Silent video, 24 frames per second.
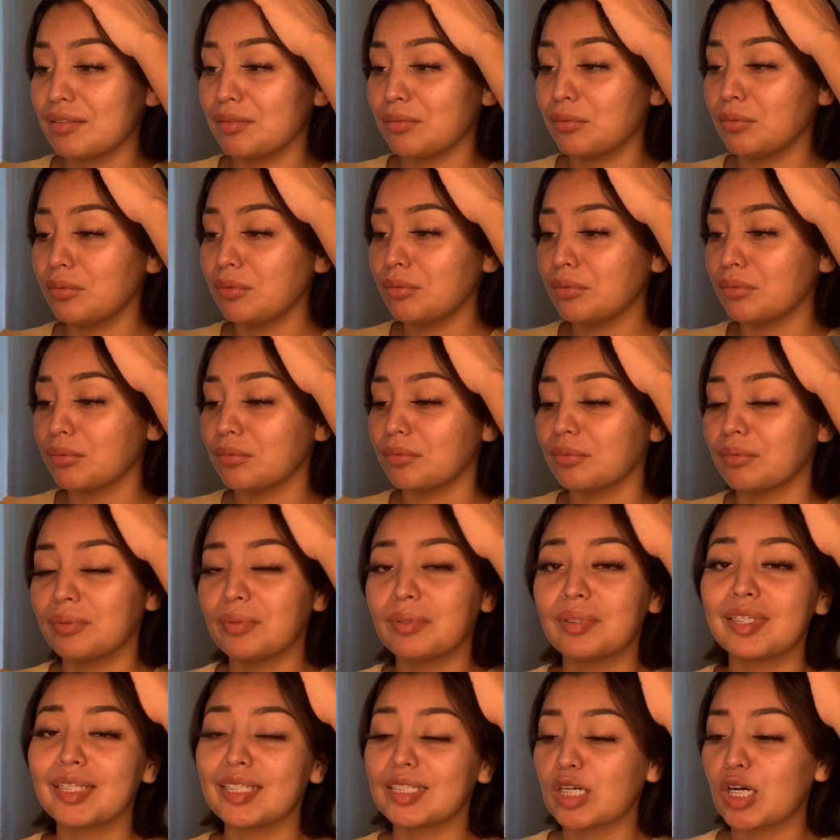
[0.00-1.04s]
ooh,
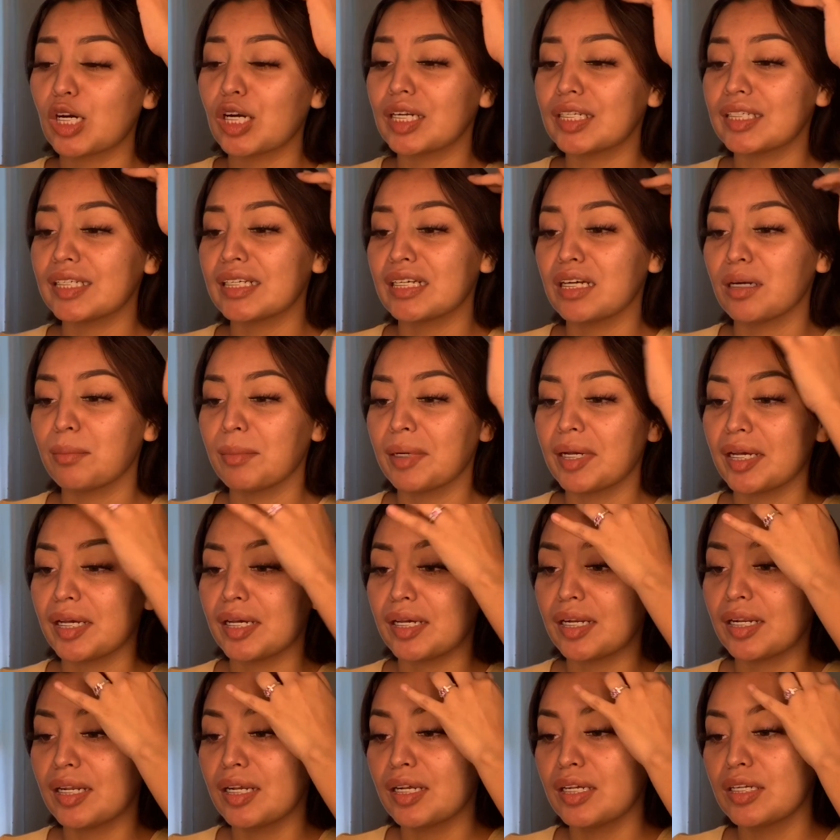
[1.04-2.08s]
it's hard to take on my
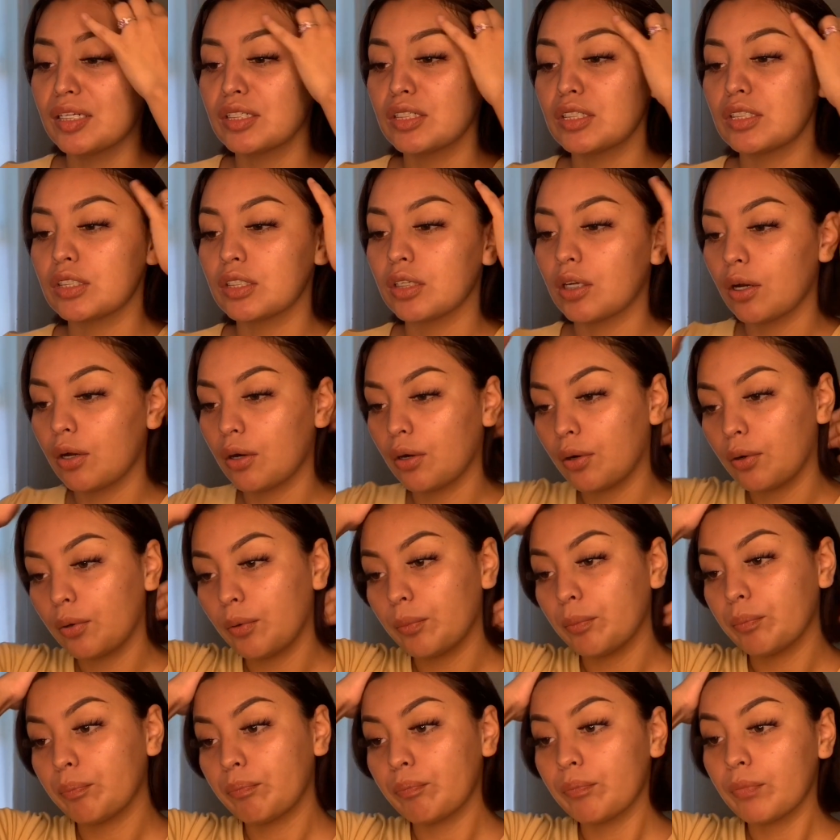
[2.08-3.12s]
head. So
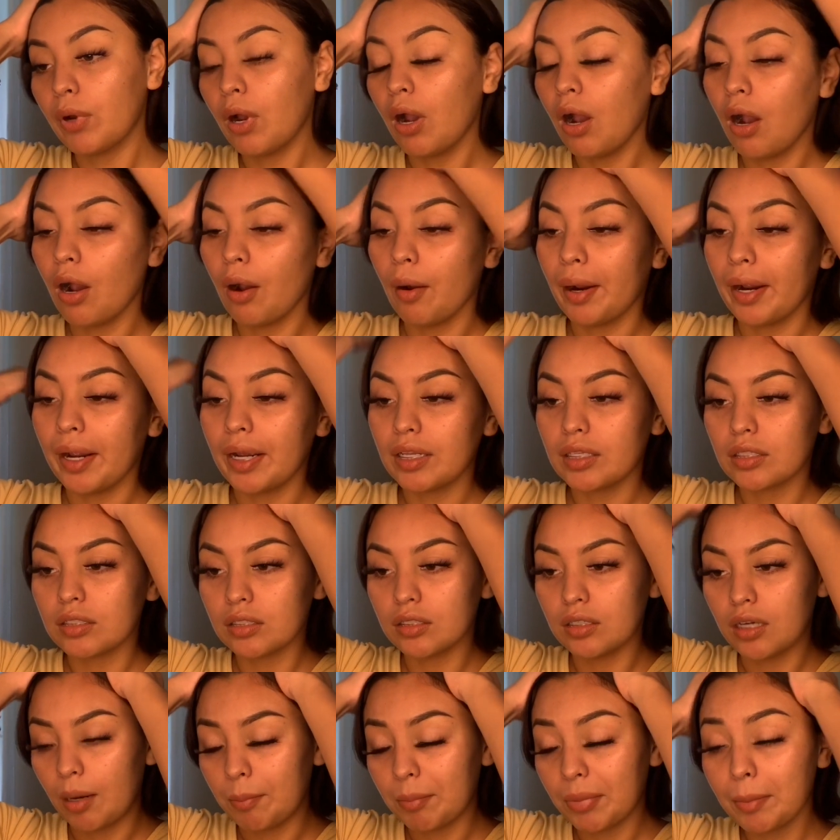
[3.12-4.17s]
all right,
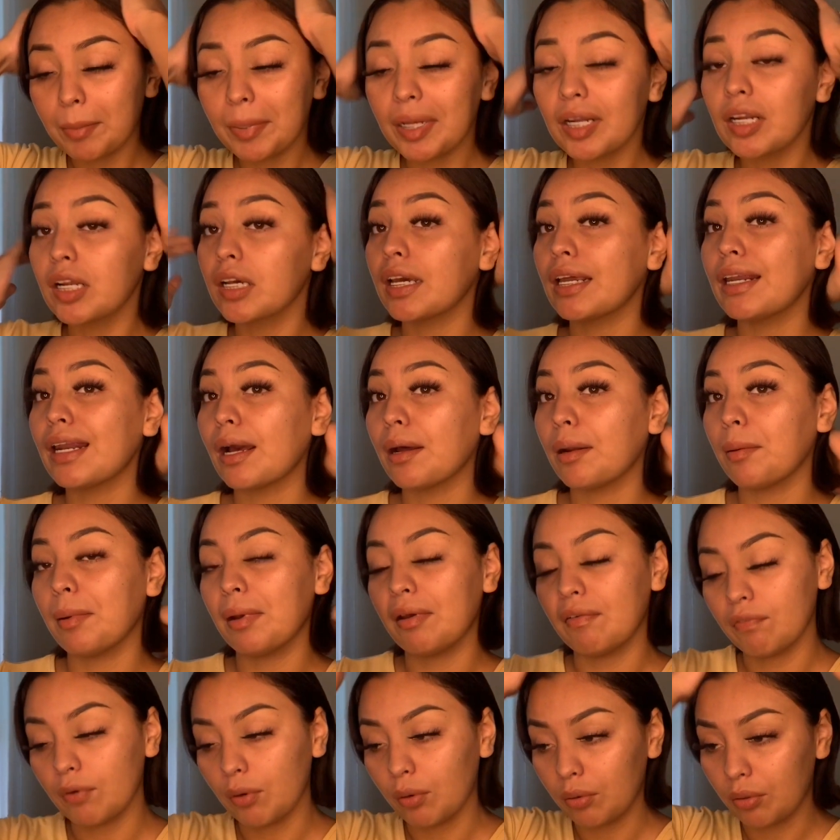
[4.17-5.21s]
I'm gonna be looking down at my
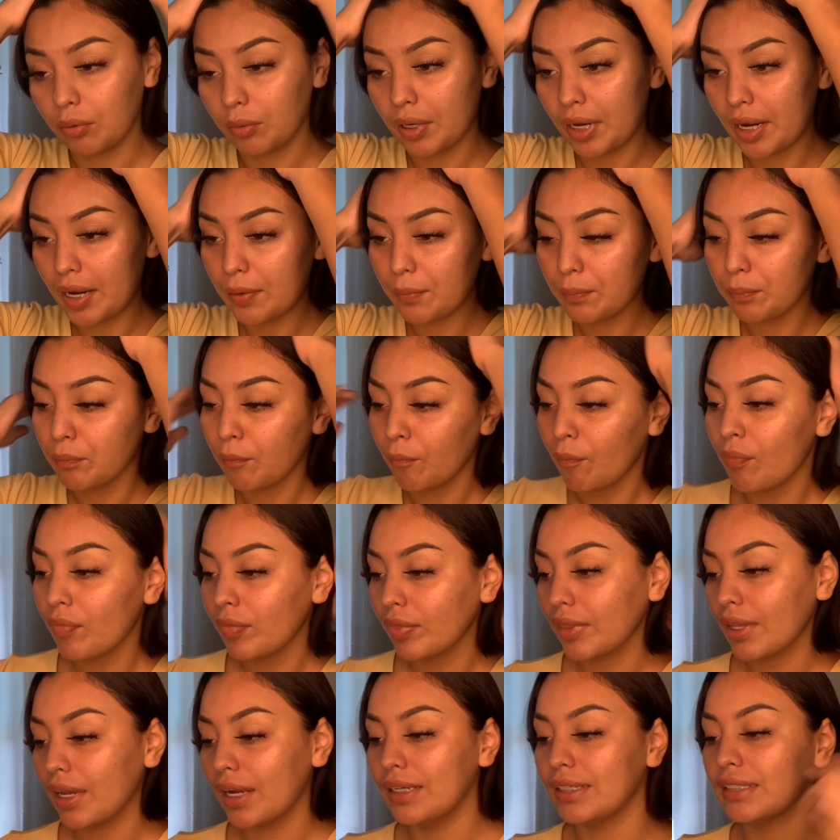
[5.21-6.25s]
phone, okay,
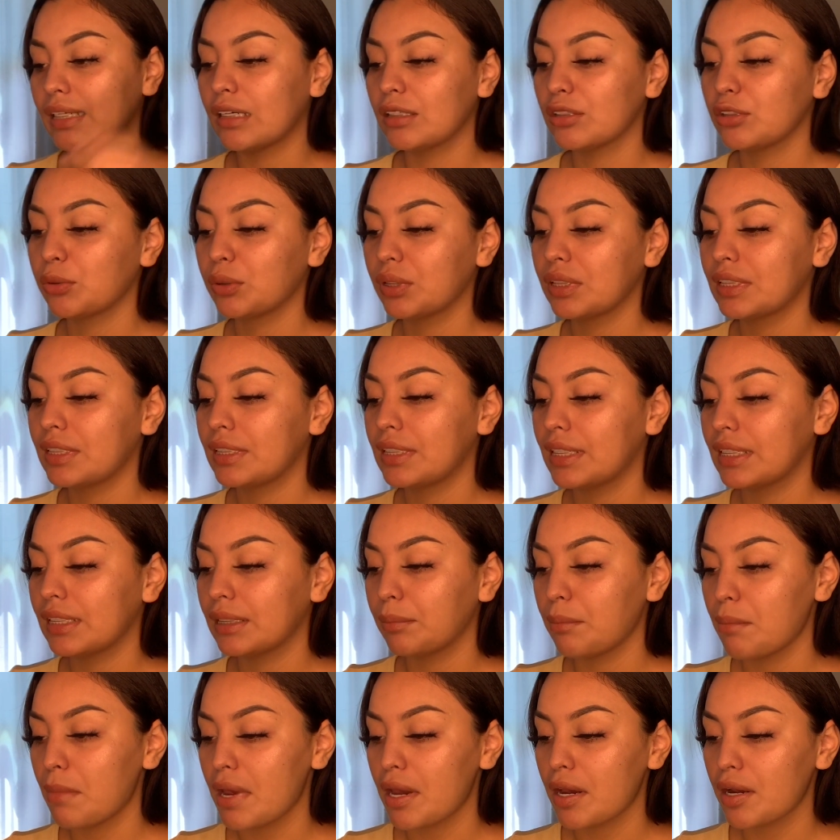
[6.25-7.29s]
and down towards this
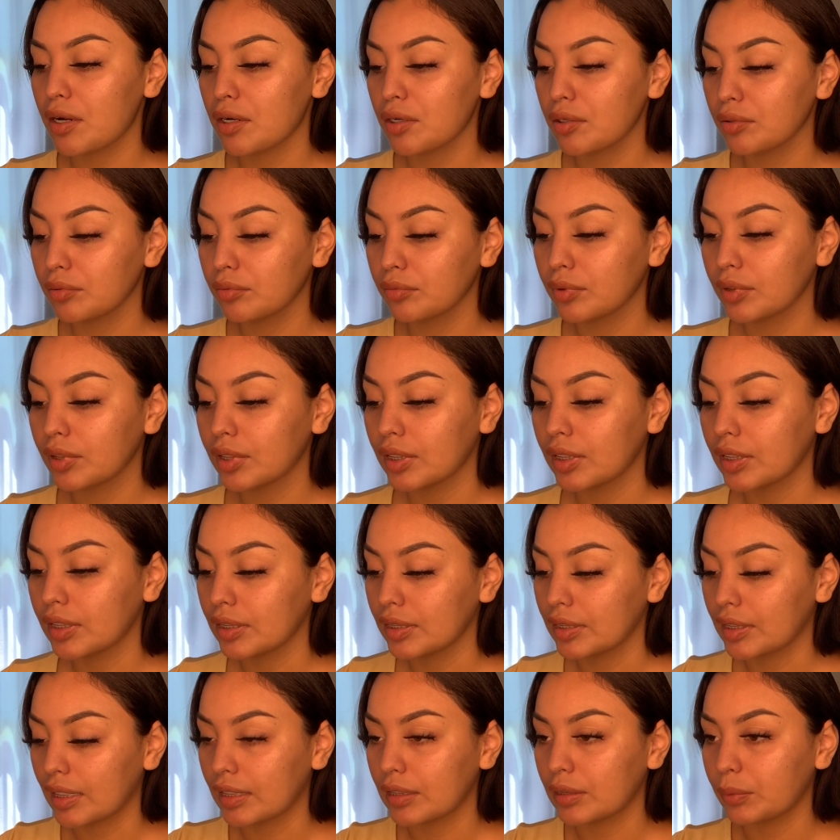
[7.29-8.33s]
mirror because
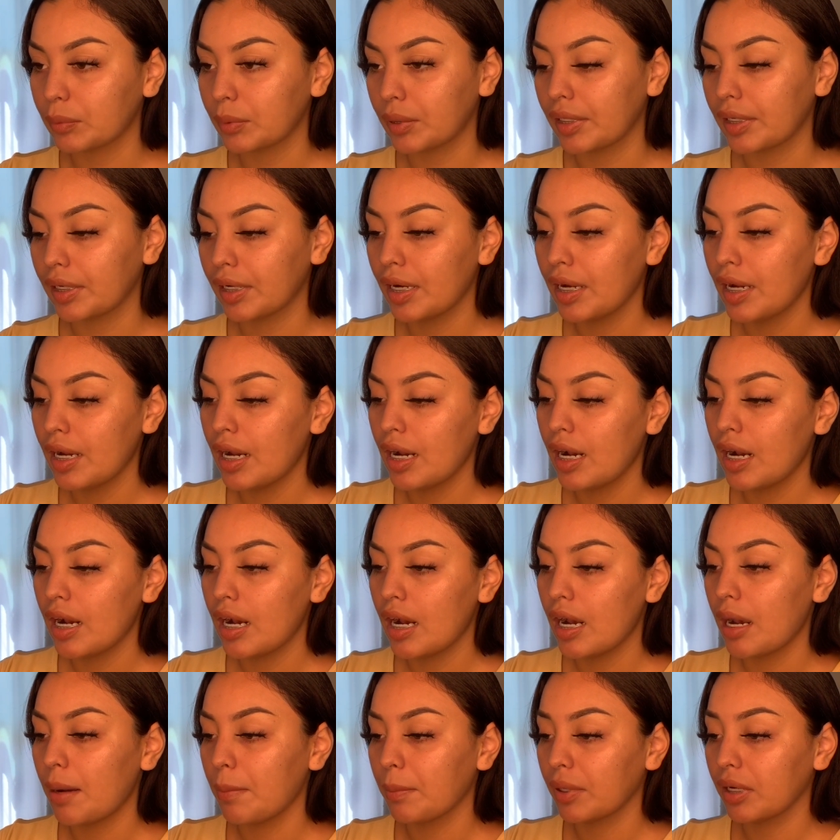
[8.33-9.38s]
that's where
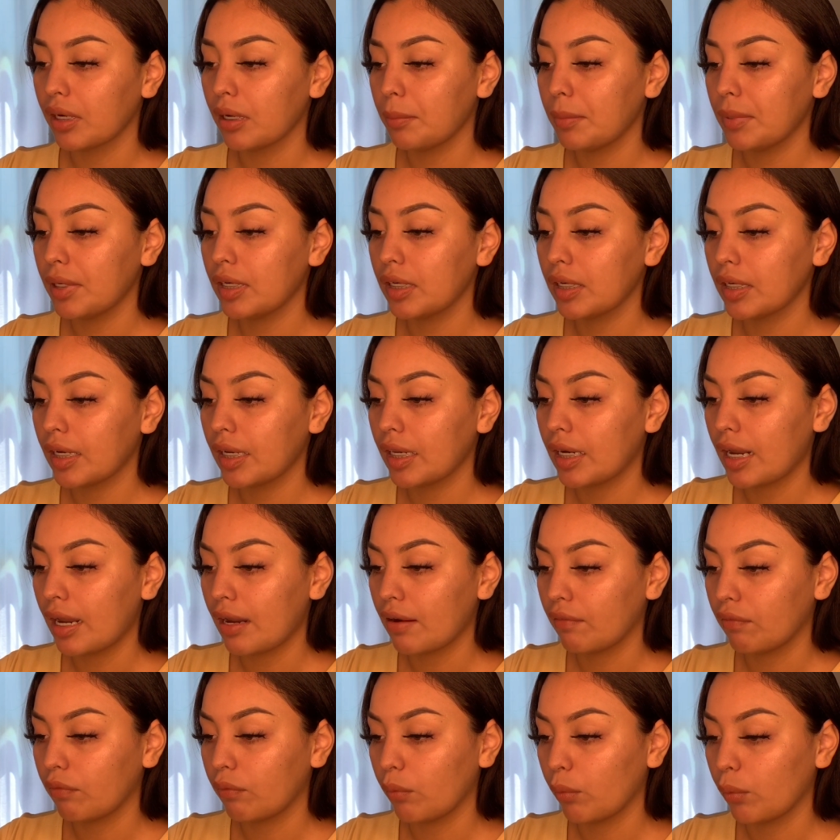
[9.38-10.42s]
I'm gonna be looking at
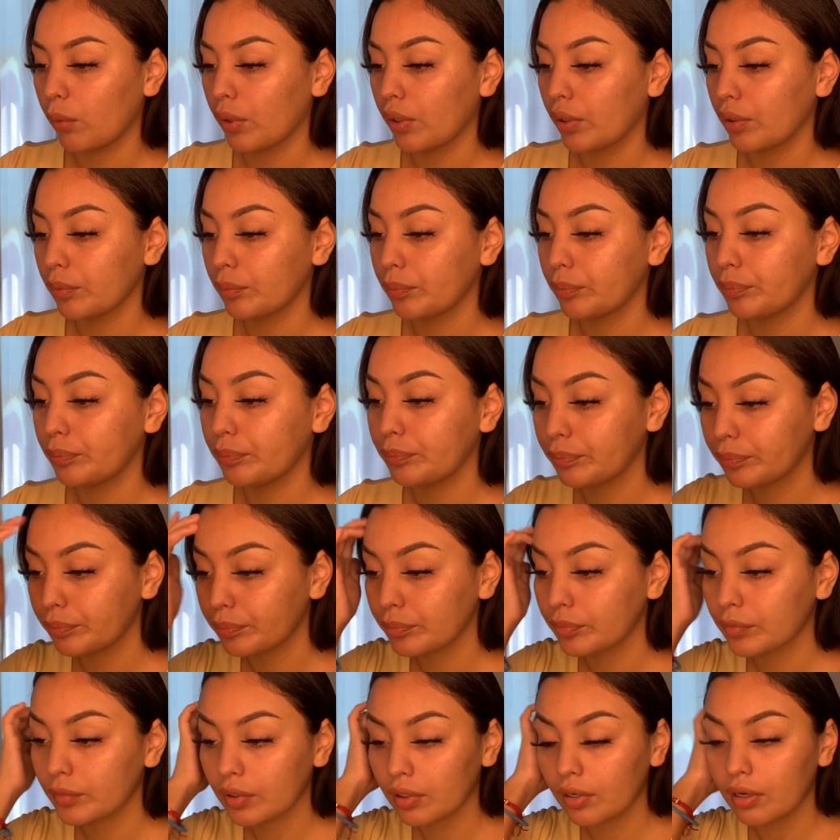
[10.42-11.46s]
for
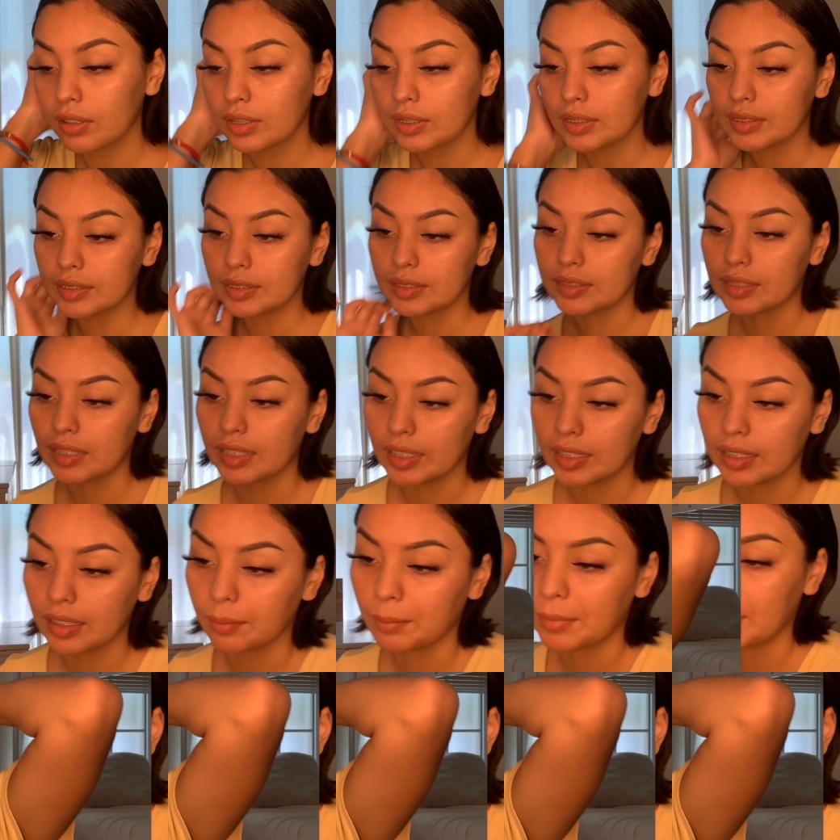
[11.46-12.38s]
taking out my hair.